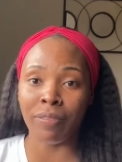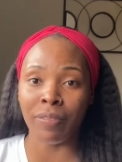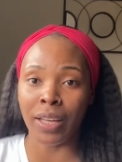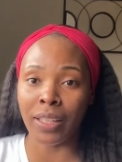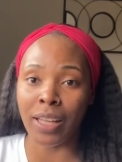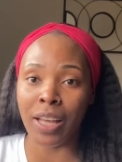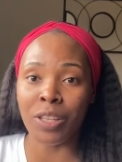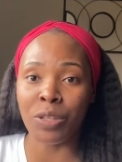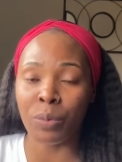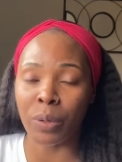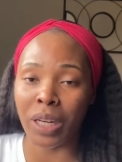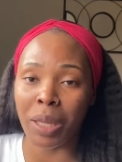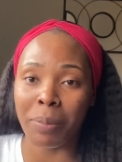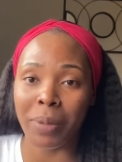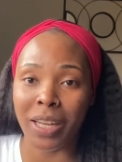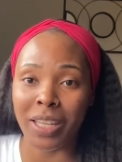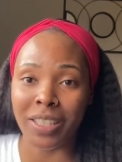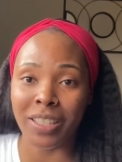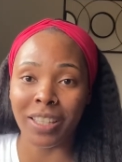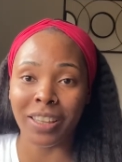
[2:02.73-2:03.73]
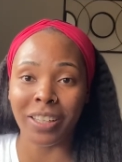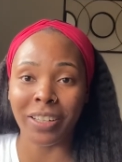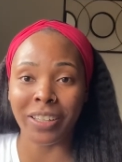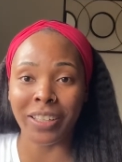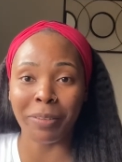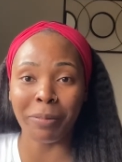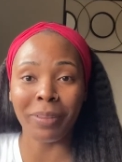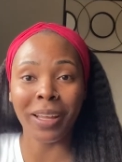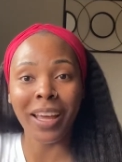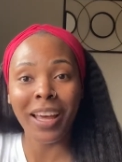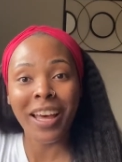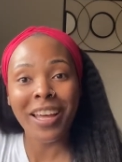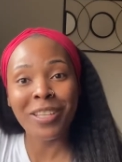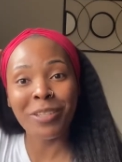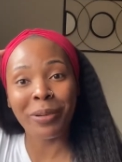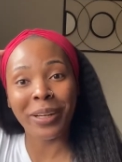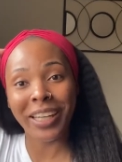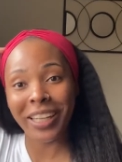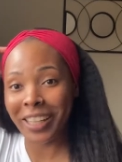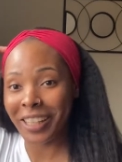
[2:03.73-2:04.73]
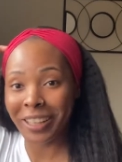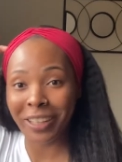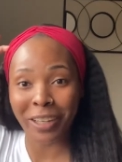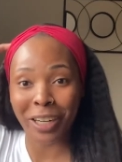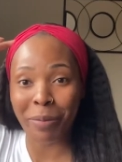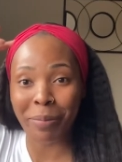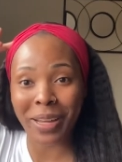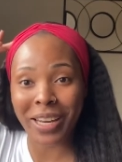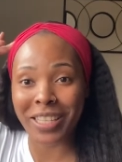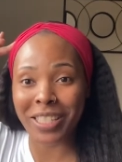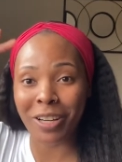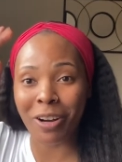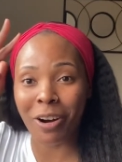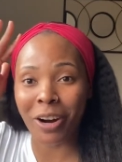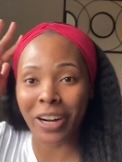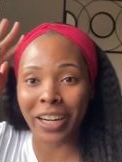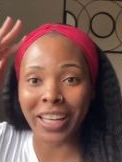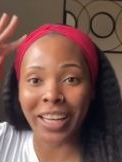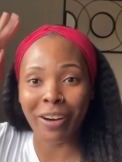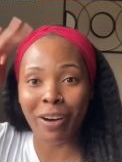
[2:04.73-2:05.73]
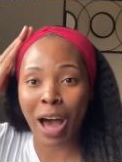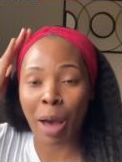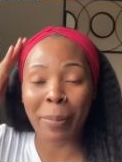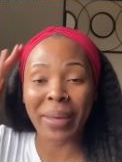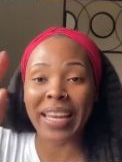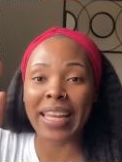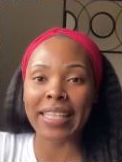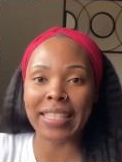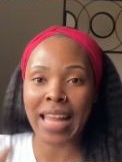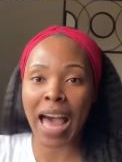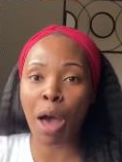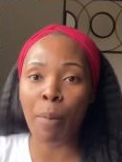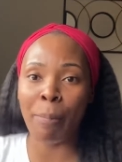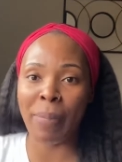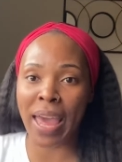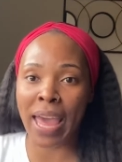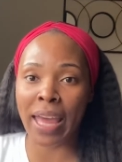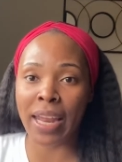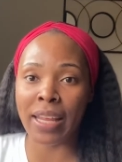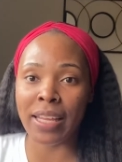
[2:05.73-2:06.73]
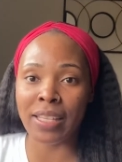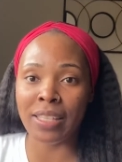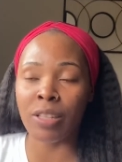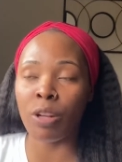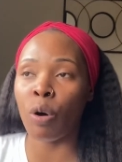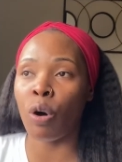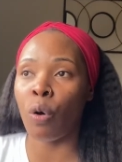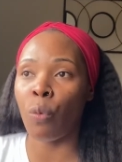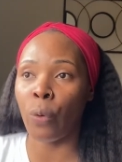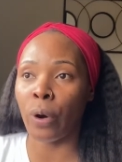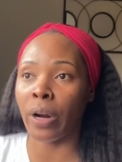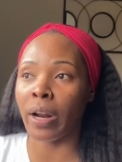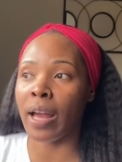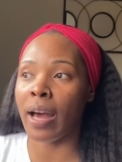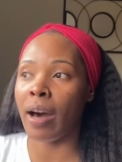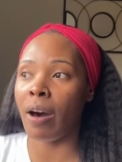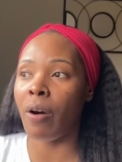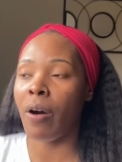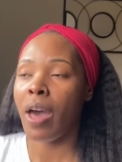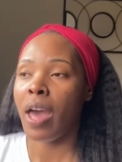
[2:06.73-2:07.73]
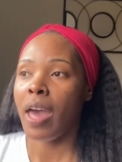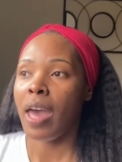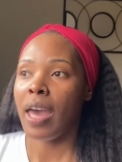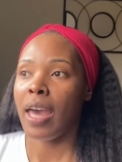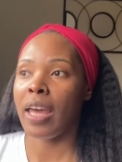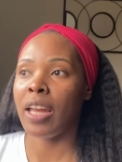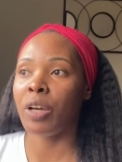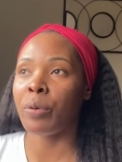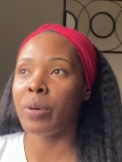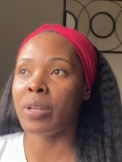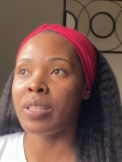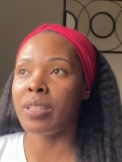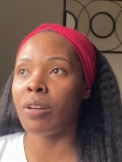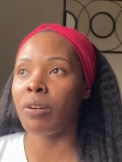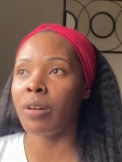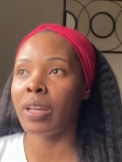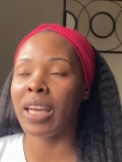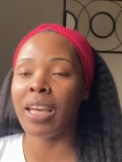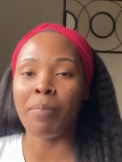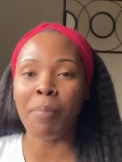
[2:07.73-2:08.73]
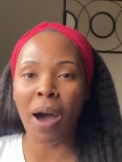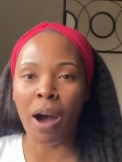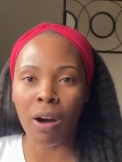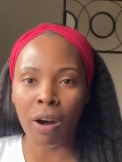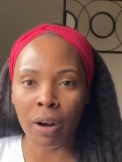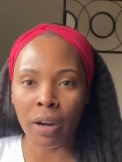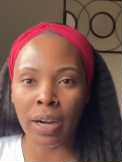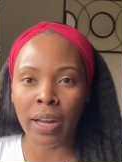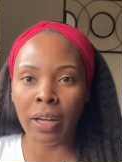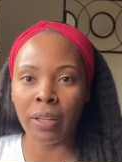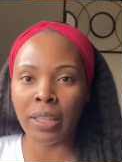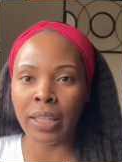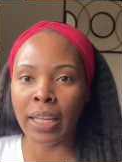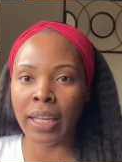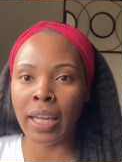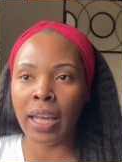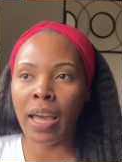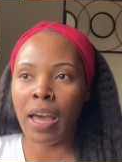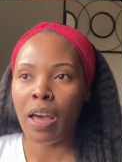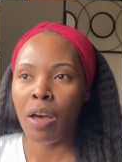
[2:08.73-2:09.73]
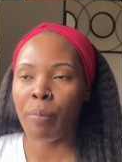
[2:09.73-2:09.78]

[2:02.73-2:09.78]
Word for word: at that 20 minutes to 30, 20 to 30 minutes of cardio. I mean, it's not bad. It's still a workout and it will still keep my heart healthy.